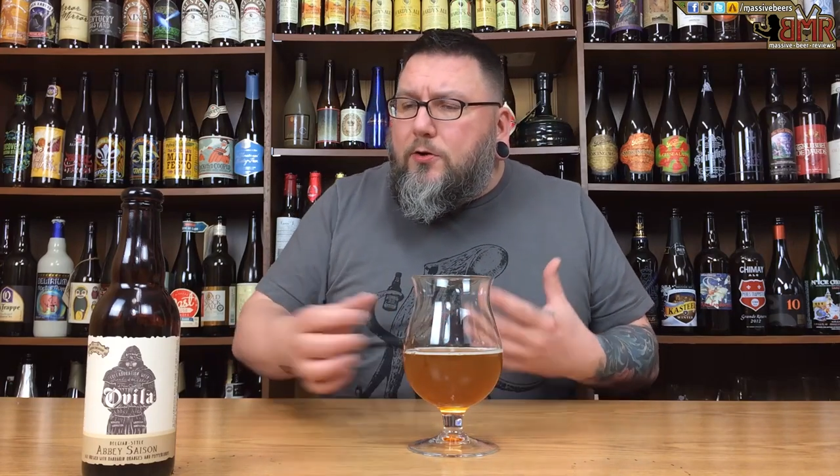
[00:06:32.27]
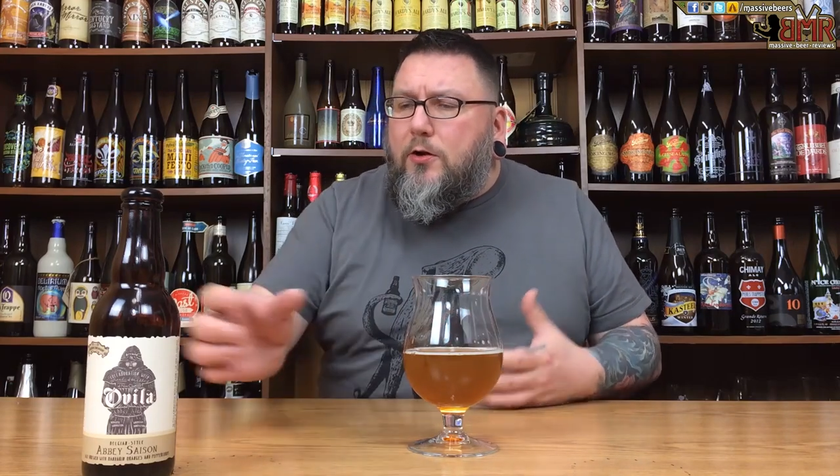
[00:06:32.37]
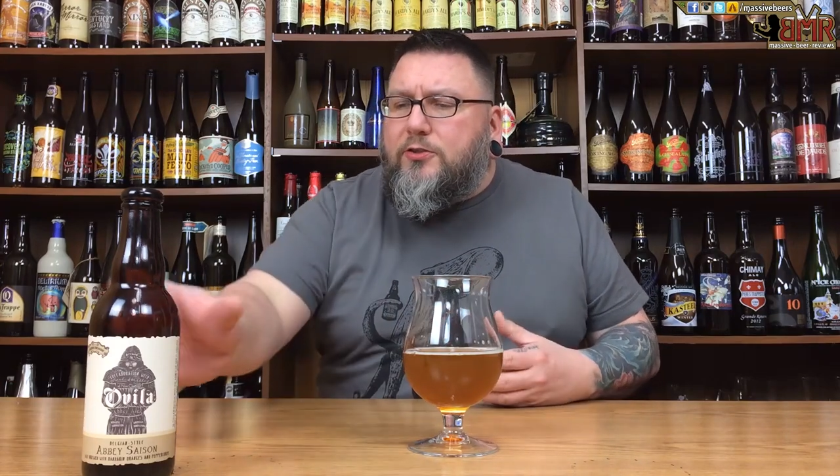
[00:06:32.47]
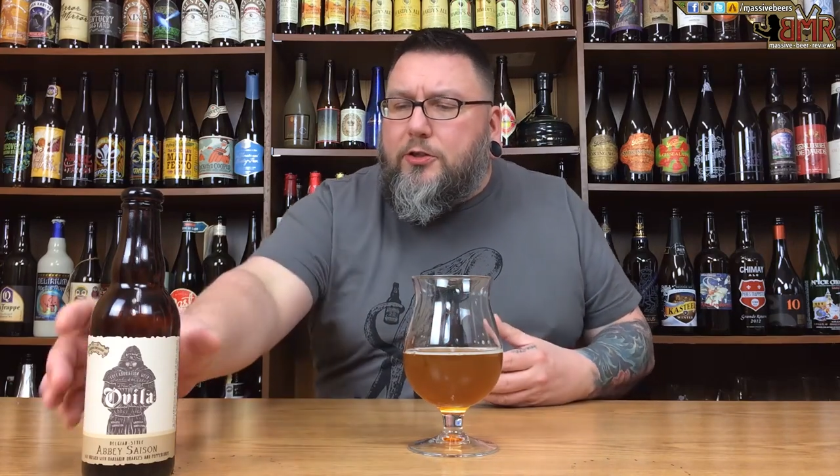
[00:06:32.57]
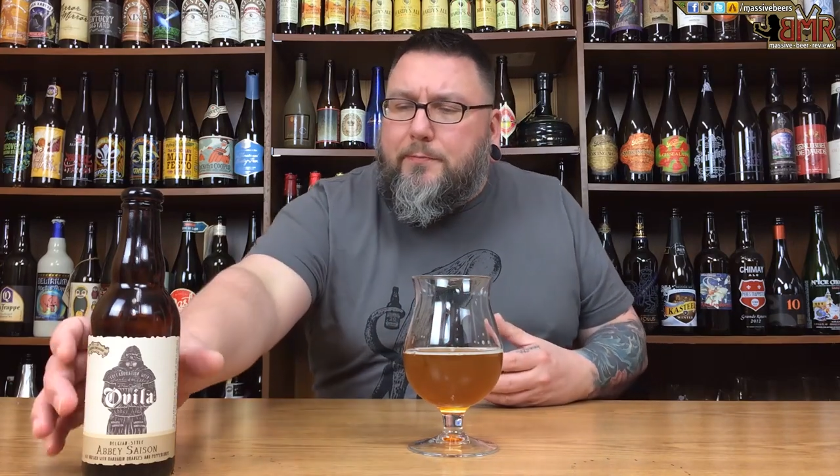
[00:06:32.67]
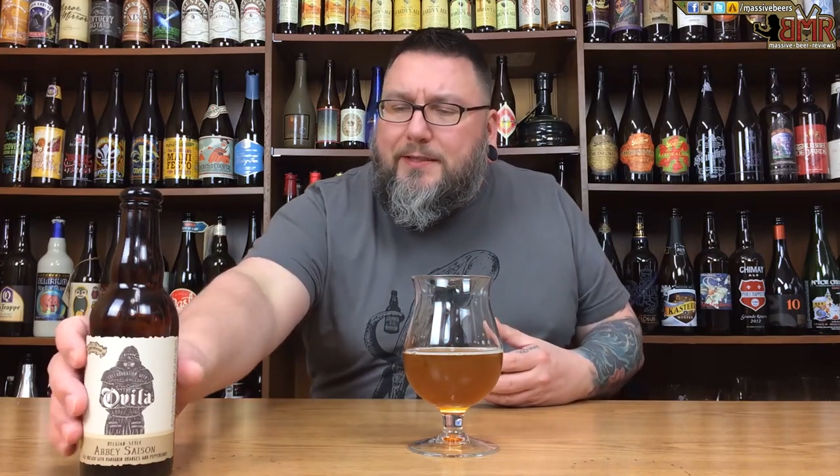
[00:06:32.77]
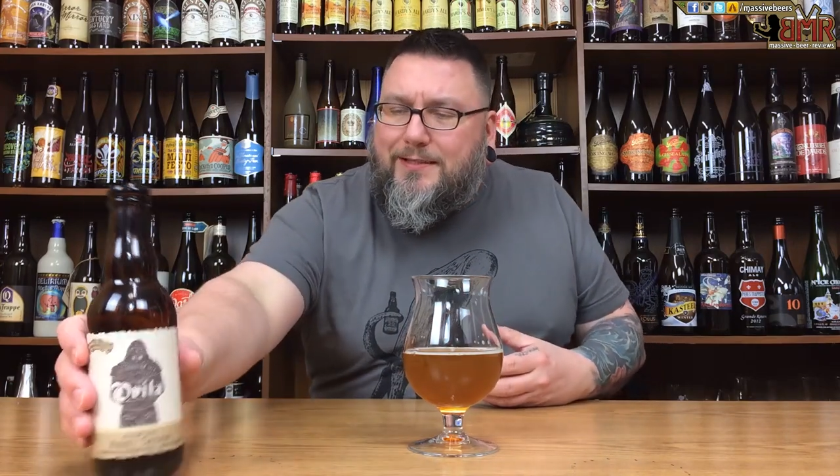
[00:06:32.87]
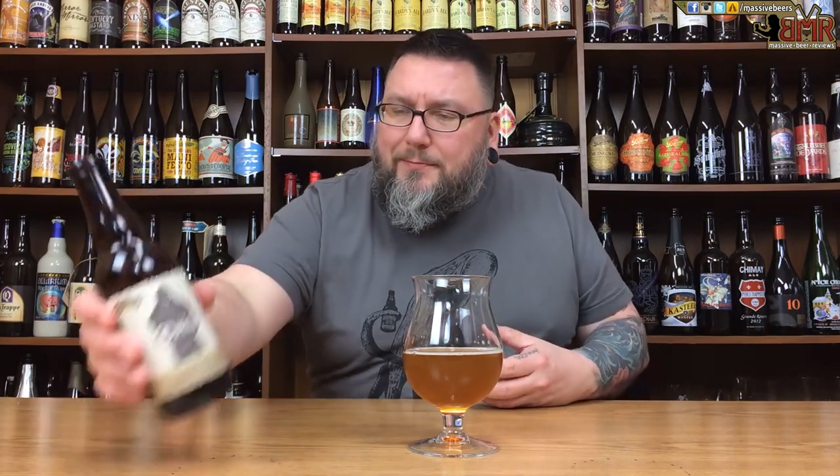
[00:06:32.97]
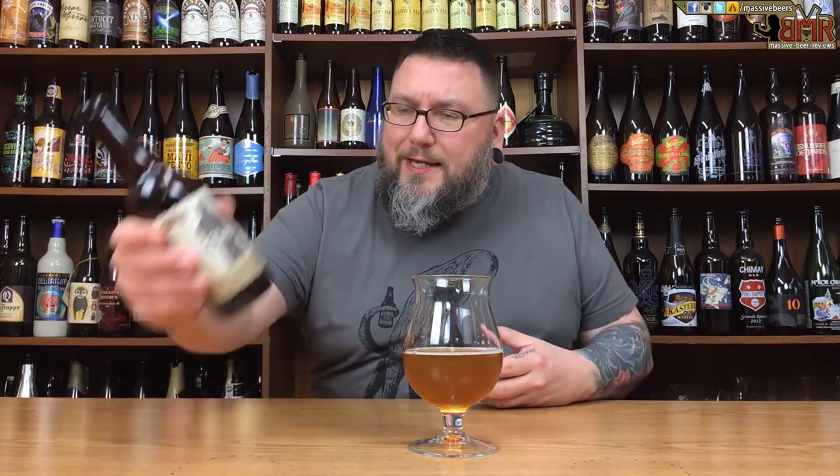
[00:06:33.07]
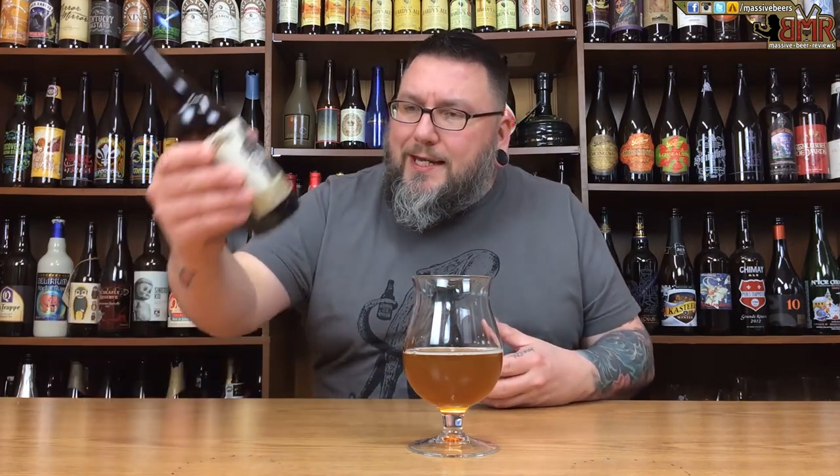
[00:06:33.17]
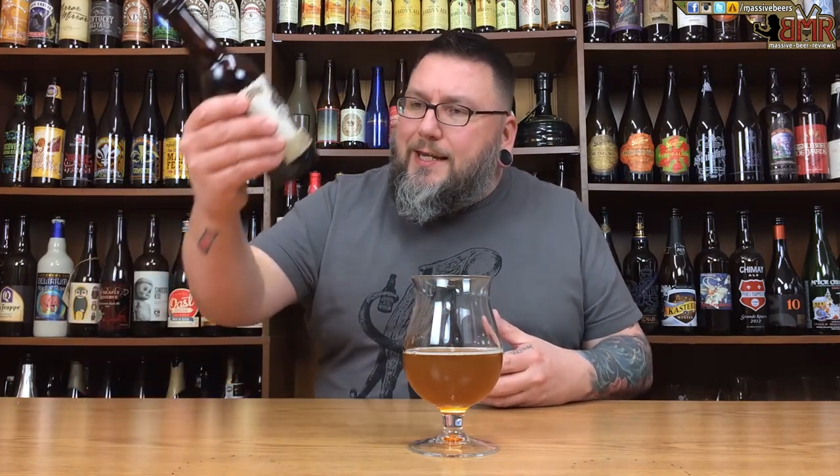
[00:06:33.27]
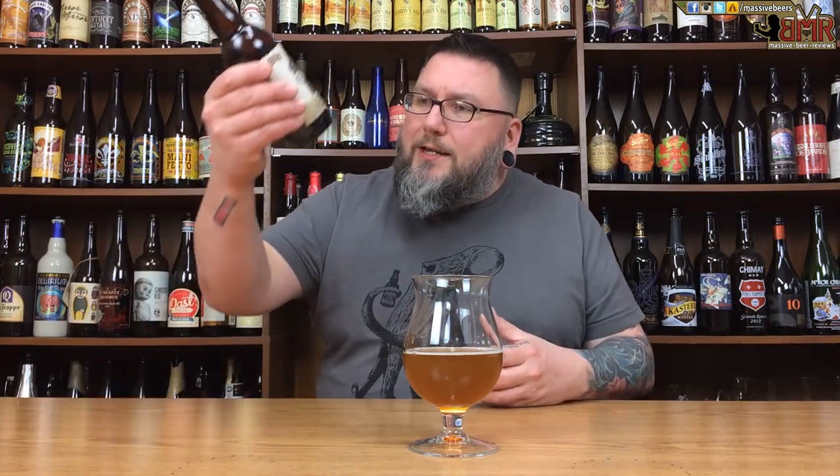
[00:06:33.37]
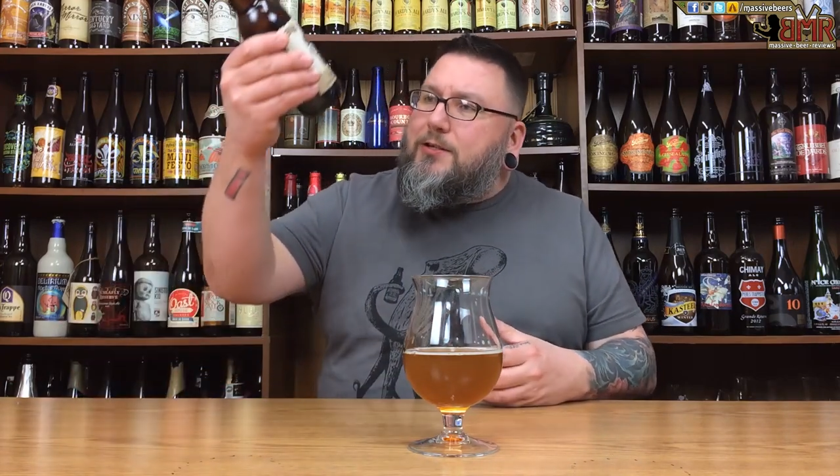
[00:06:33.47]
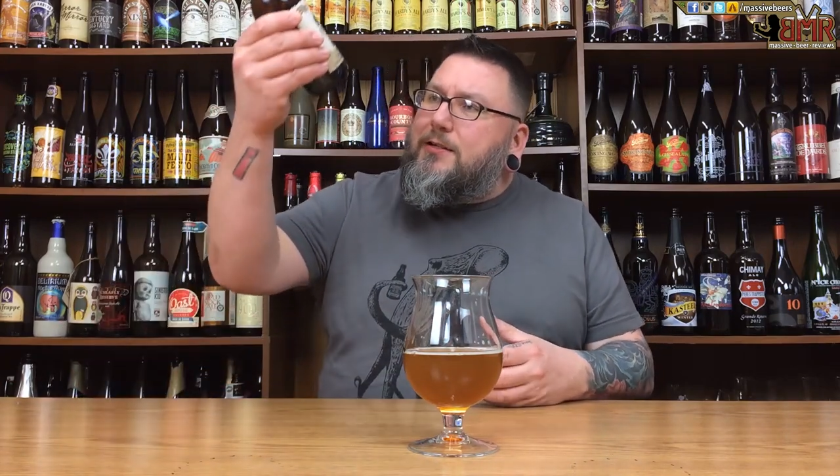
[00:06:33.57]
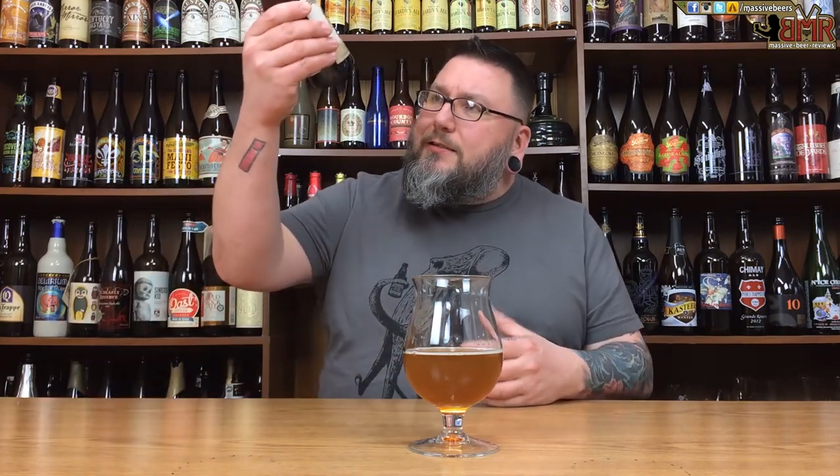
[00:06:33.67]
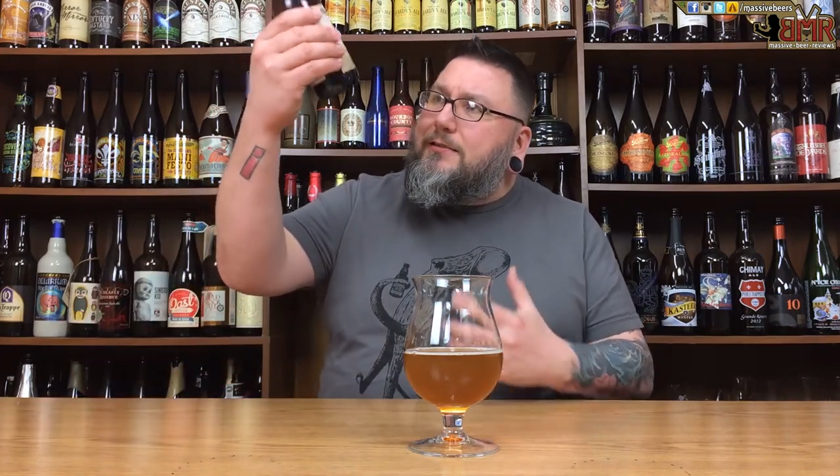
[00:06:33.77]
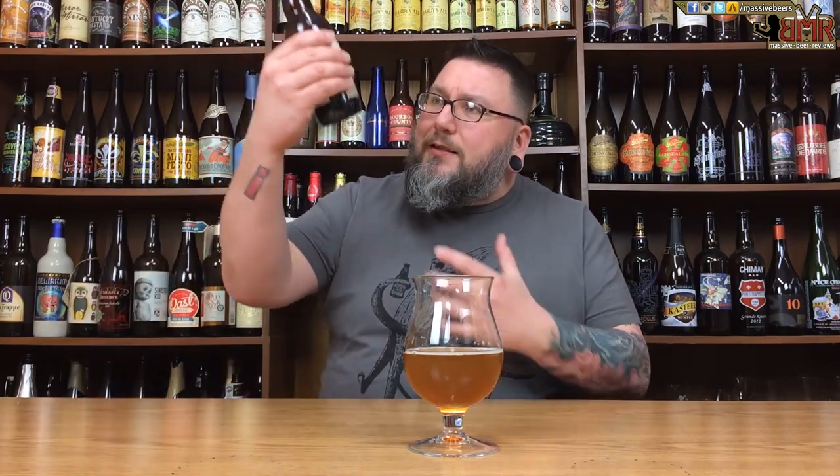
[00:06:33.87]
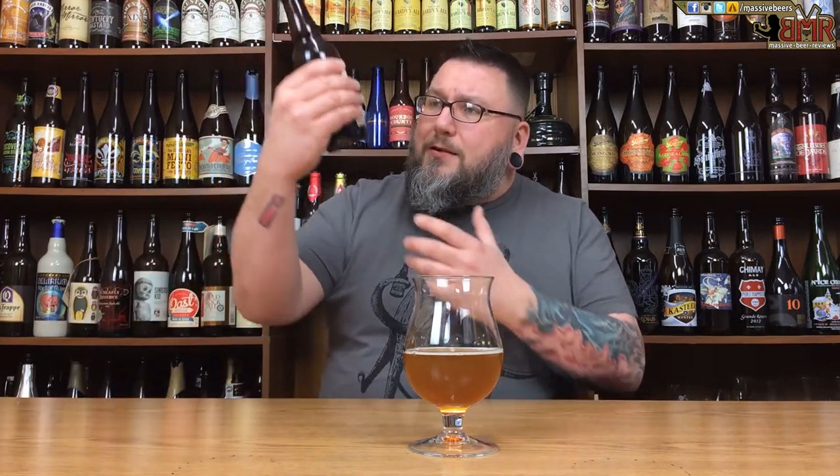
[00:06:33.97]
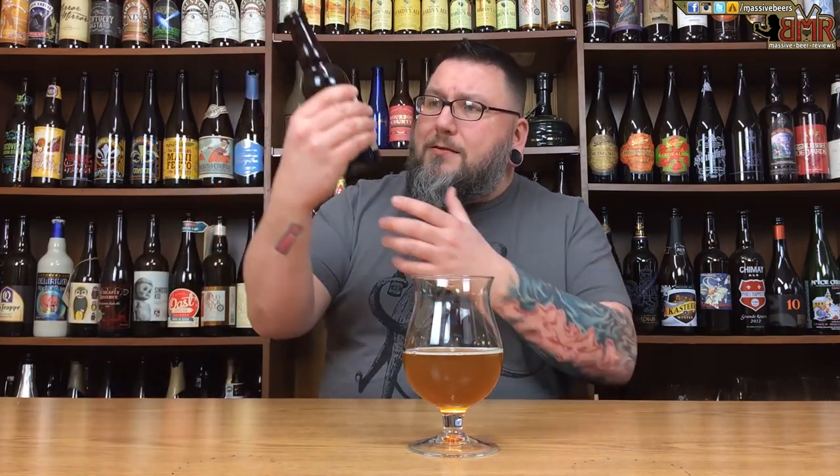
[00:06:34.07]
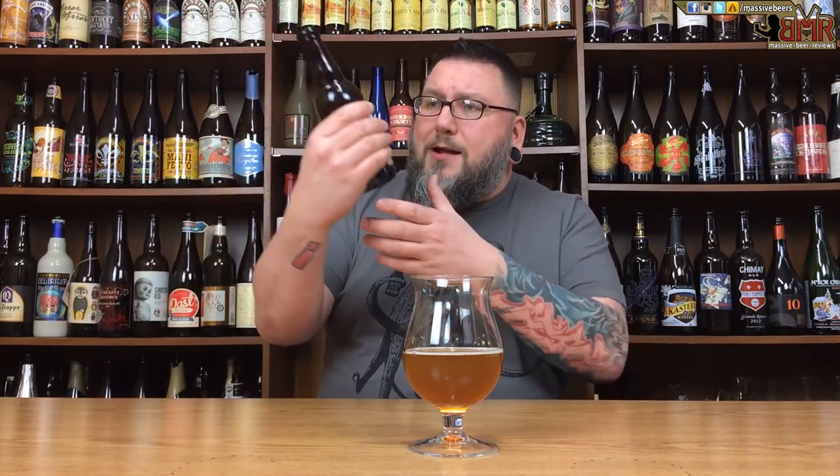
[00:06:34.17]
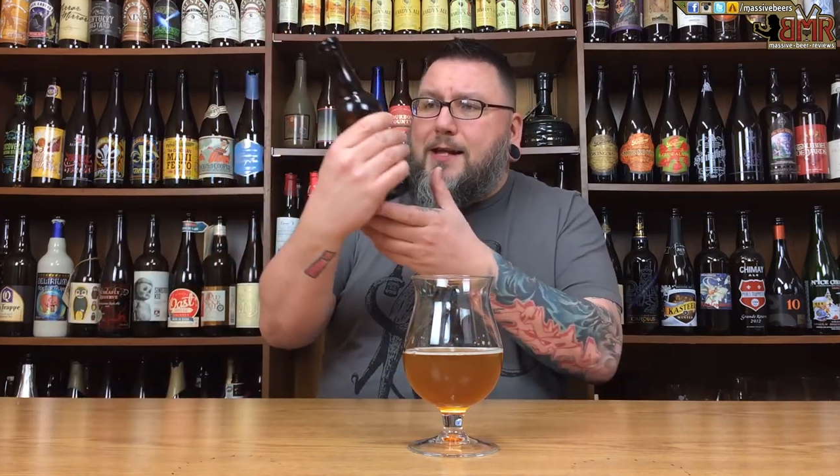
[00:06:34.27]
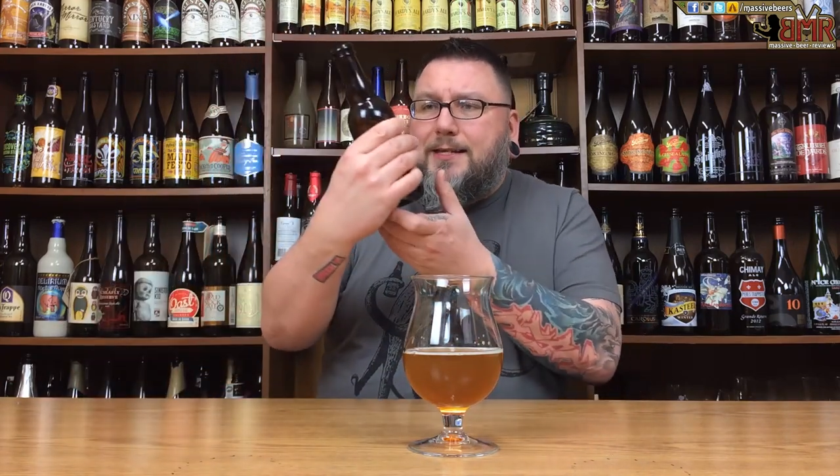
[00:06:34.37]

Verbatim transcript: There also could be some age on this sucker.